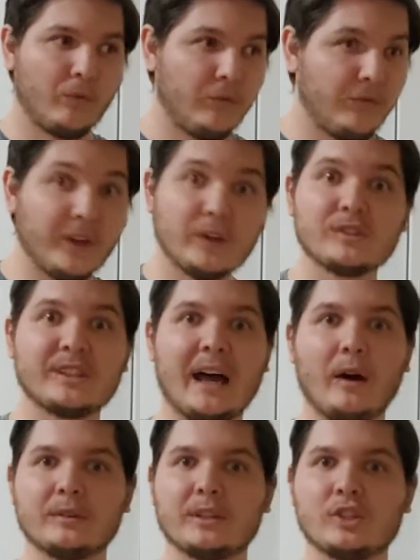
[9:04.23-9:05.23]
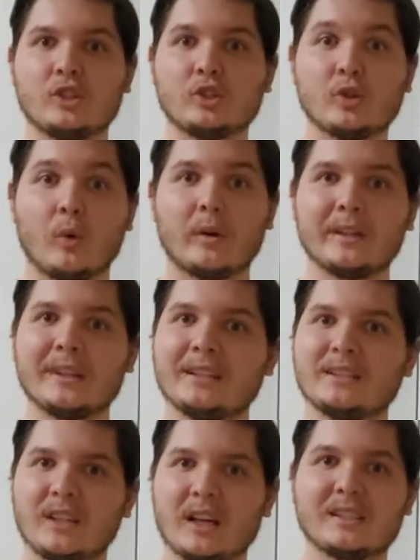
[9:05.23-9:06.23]
fills out this story
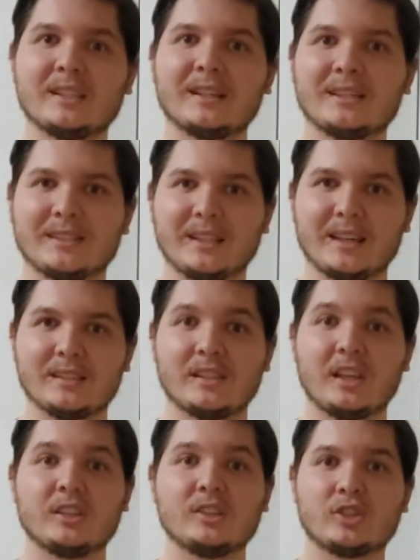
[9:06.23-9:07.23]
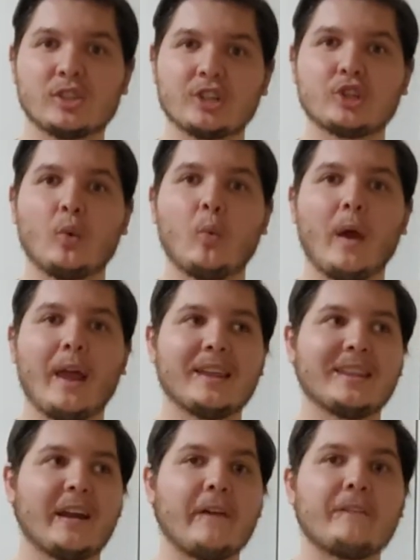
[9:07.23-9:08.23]
that doesn't exist in such a way
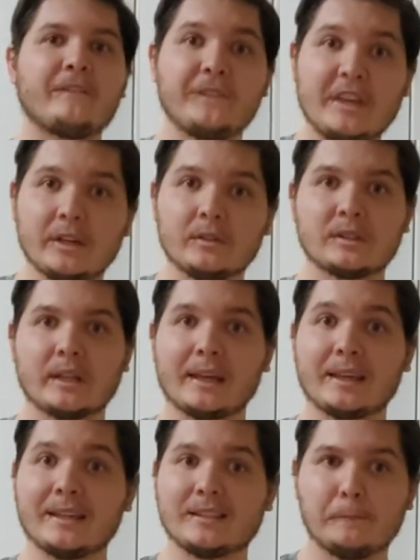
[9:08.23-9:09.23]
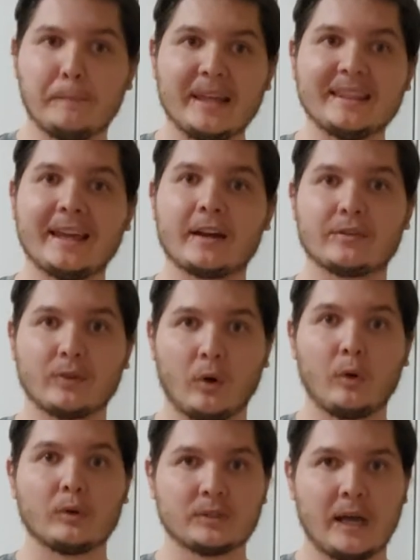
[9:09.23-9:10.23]
that it feels like it's been there the
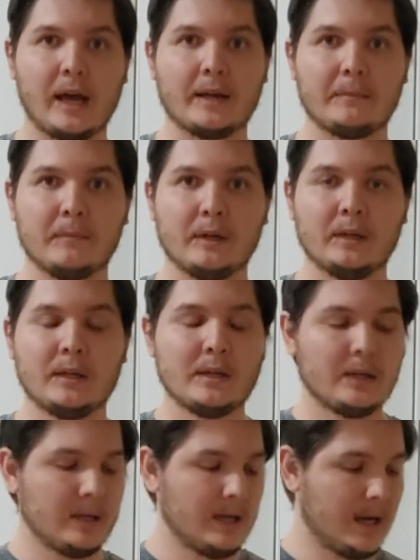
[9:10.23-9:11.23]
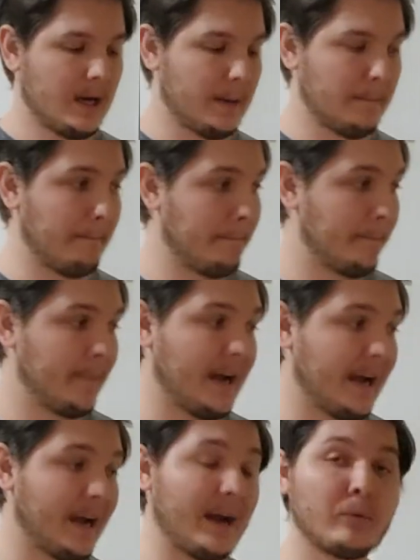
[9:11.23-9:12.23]
whole time.
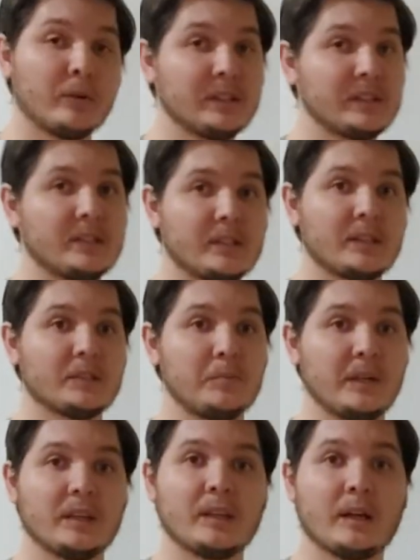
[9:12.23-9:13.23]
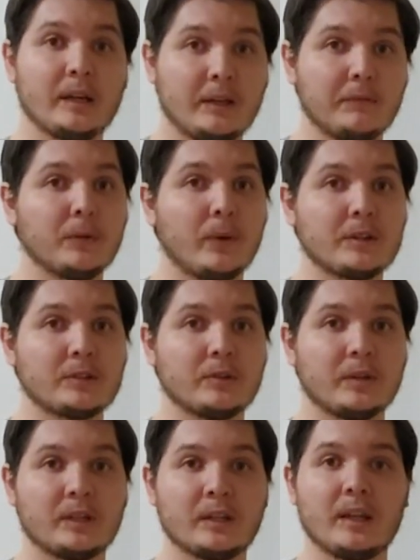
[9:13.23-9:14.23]
I really see this being influential
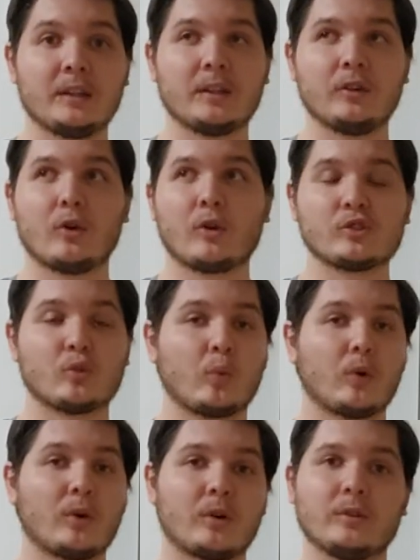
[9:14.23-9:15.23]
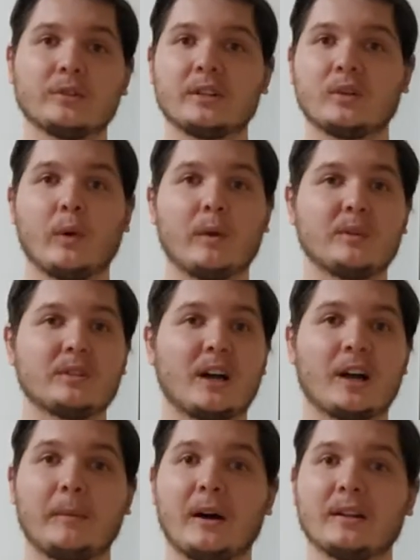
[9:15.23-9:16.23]
in the Norse world and the way we
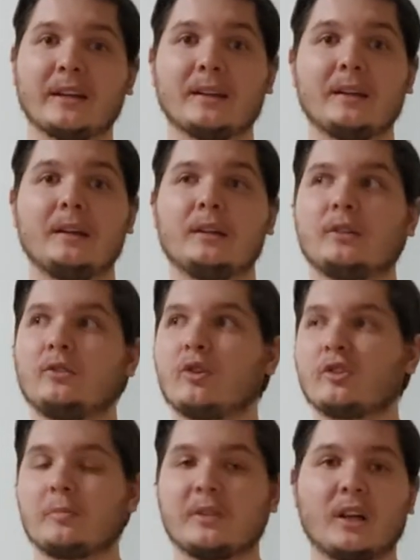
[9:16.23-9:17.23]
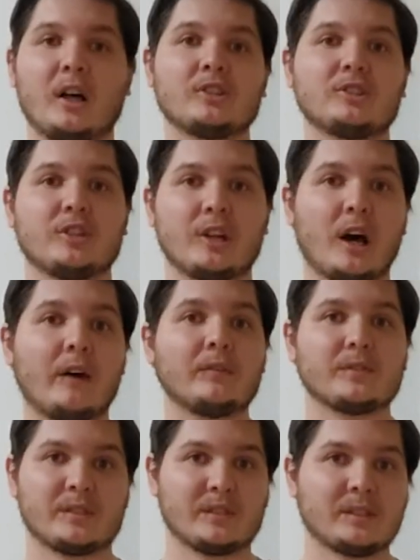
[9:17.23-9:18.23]
talk about like Norse mythology and
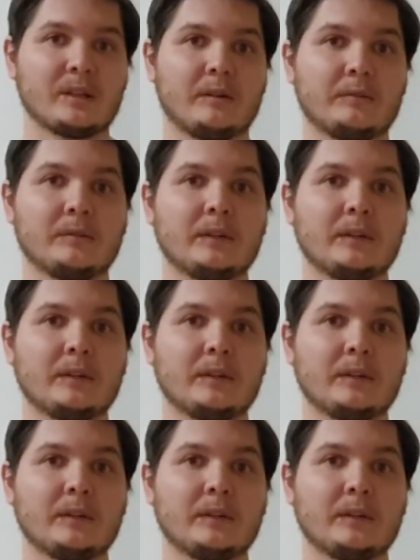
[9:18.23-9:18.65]
novels and stuff.